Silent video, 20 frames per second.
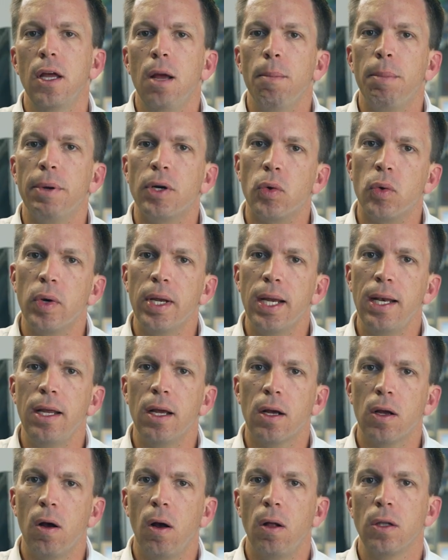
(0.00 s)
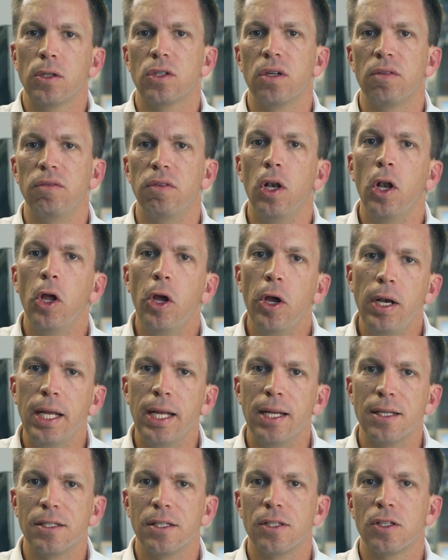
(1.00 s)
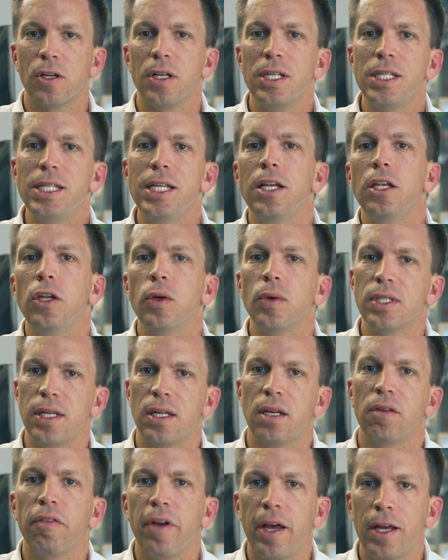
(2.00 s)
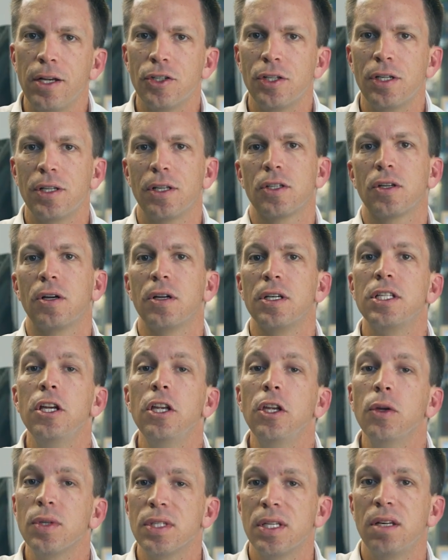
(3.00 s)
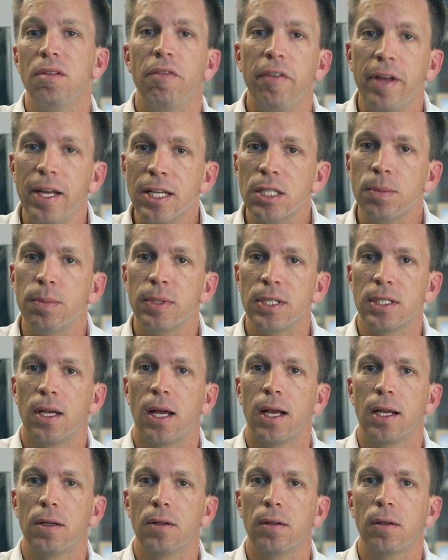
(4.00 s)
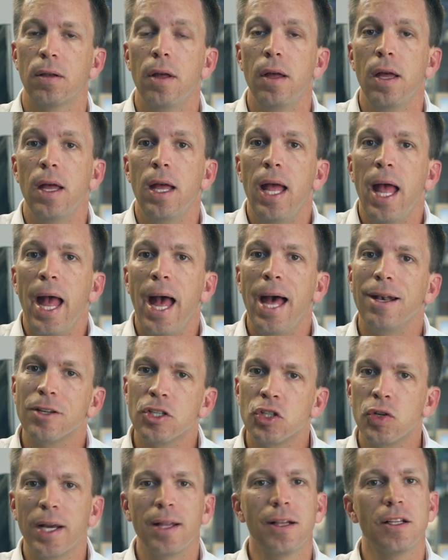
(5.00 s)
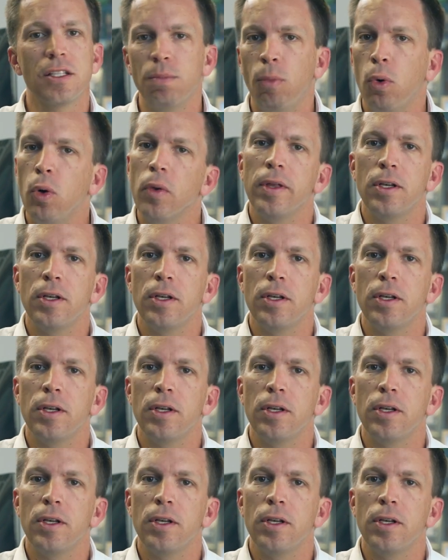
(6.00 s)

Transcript: But really, a culture of learning is this continuous innovation, this continuous investment cycle. And it straddles more